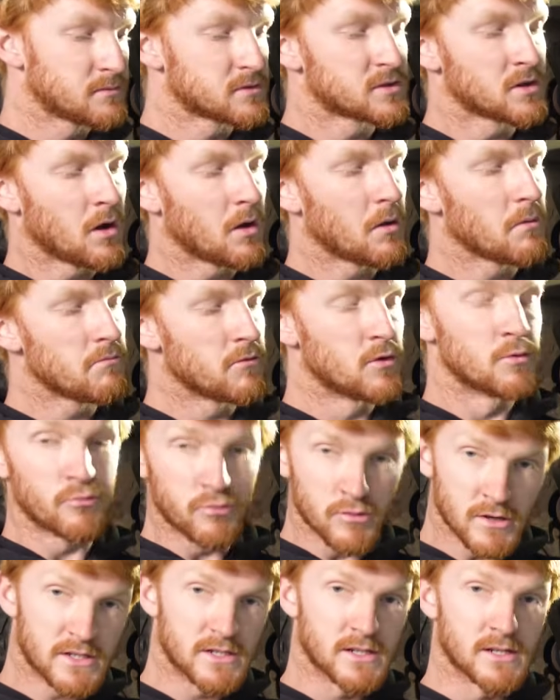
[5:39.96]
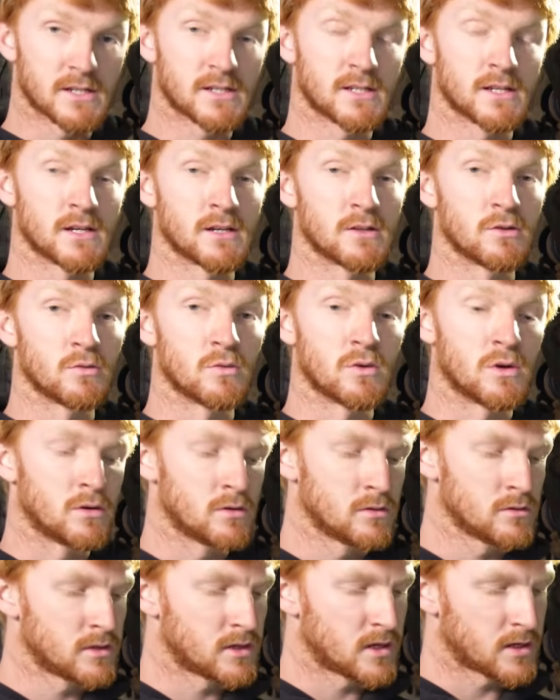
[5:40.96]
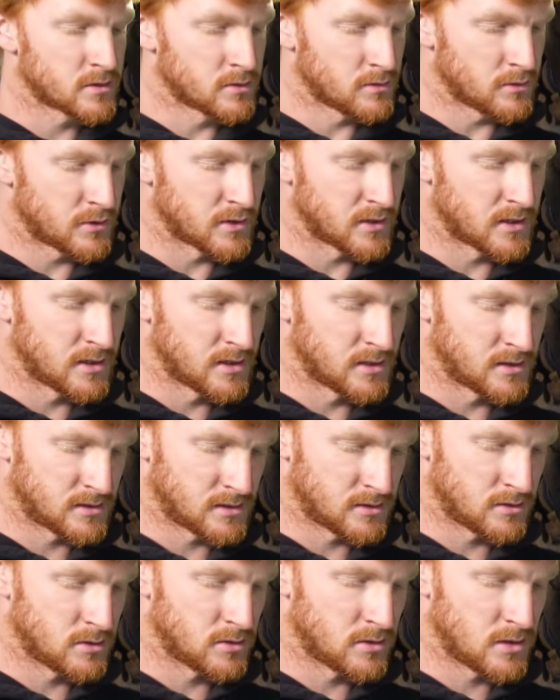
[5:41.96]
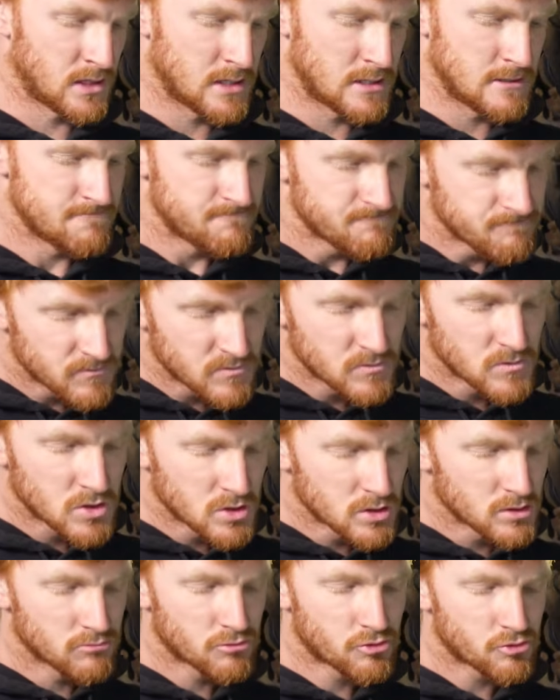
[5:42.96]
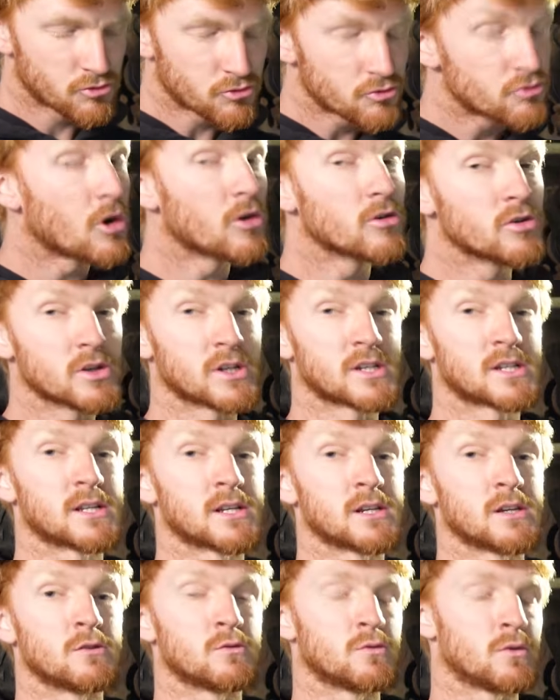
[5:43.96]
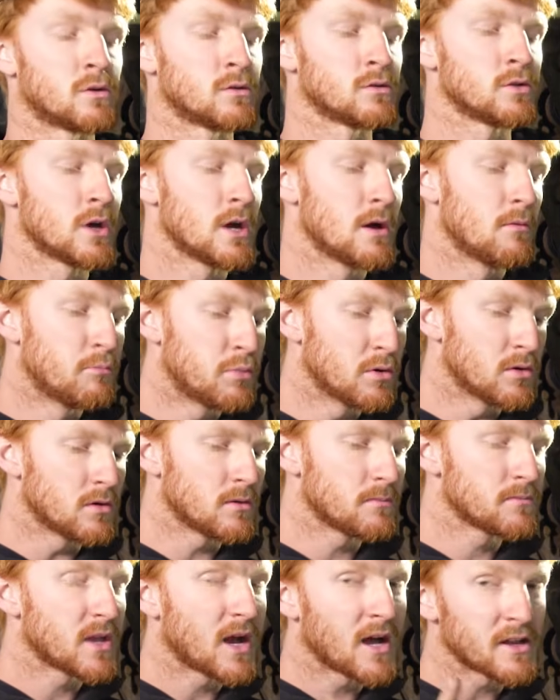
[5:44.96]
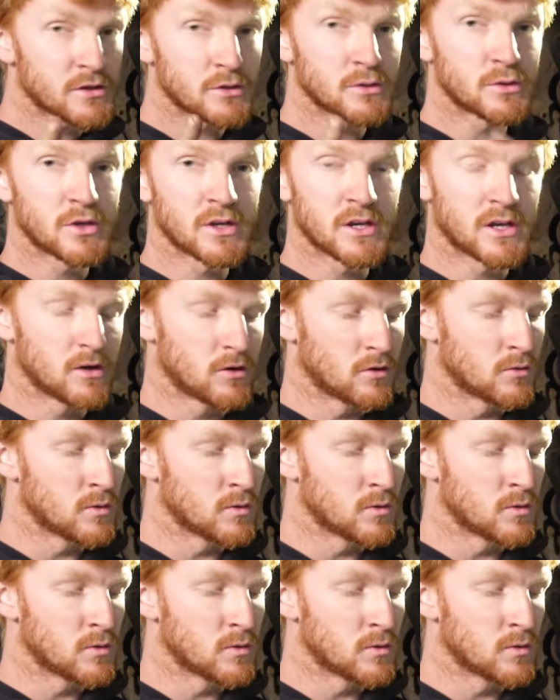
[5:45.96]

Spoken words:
It's not the prettiest thing in the world, and I don't think it is the strongest thing in the world, but I do think it'll